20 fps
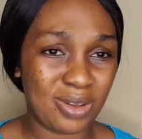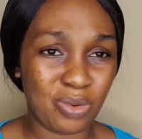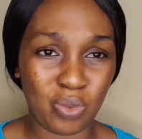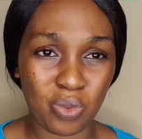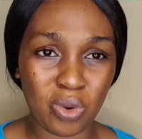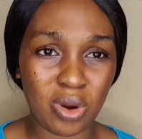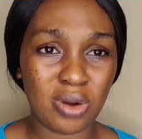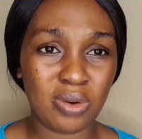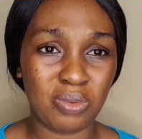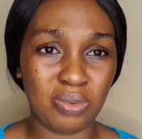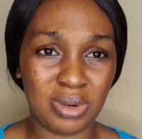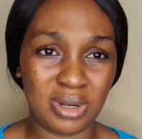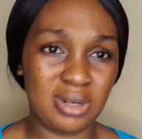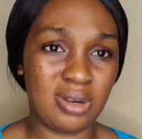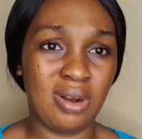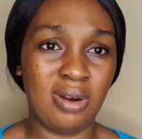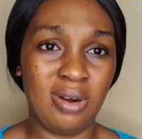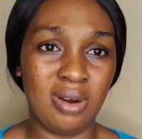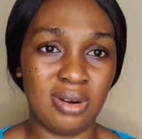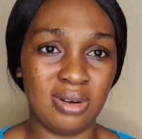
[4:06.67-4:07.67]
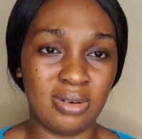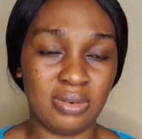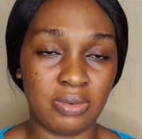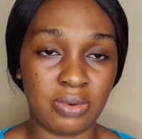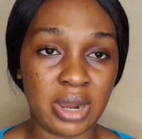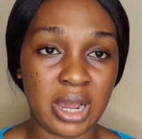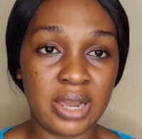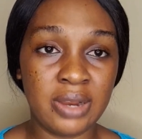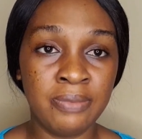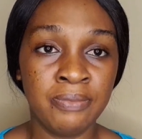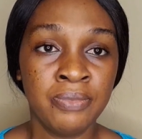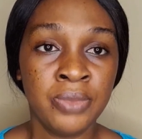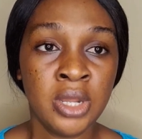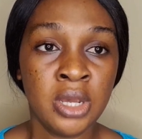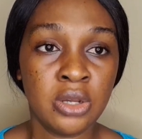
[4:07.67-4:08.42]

a walk with God, right?